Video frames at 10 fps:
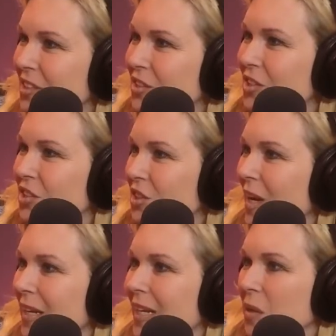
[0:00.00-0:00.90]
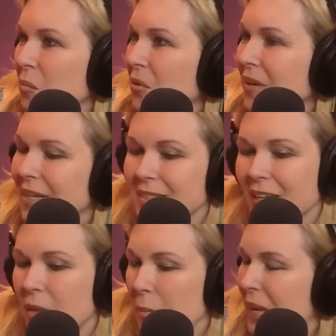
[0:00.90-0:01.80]
It's just shiny and pretty. And it's
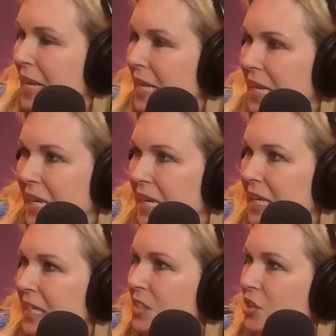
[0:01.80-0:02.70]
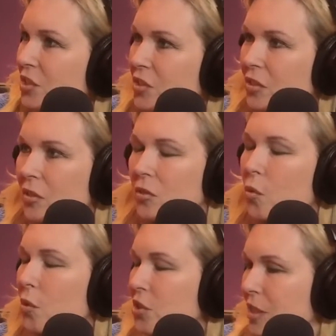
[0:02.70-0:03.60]
got the pink in it. It's just
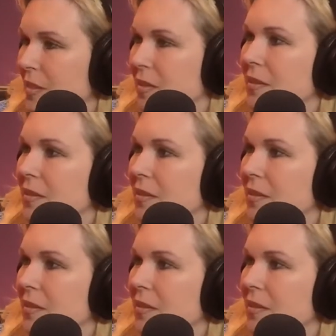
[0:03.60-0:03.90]
gorgeous.